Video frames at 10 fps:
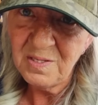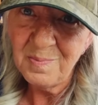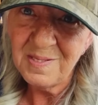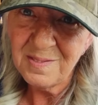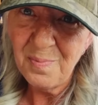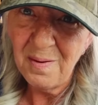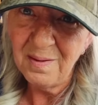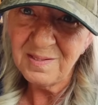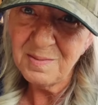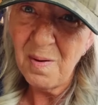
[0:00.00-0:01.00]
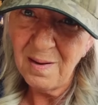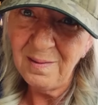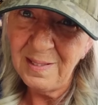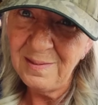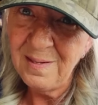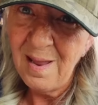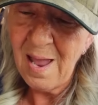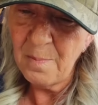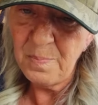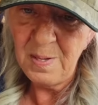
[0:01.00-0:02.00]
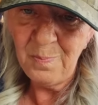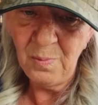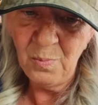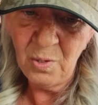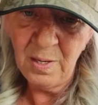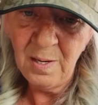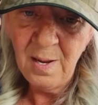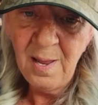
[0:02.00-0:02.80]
to be smiling at people more,